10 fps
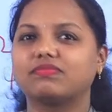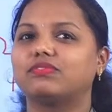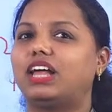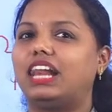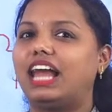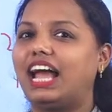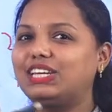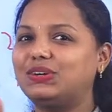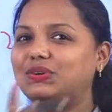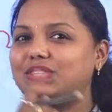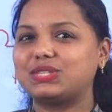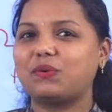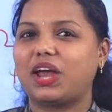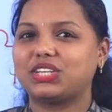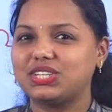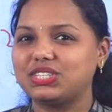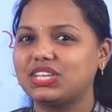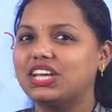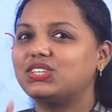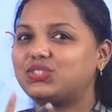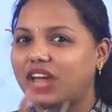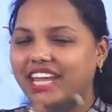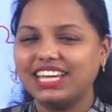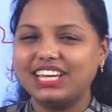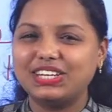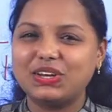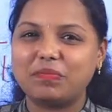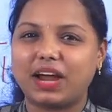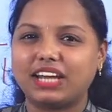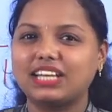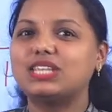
Well, I know this question is striking in your mind.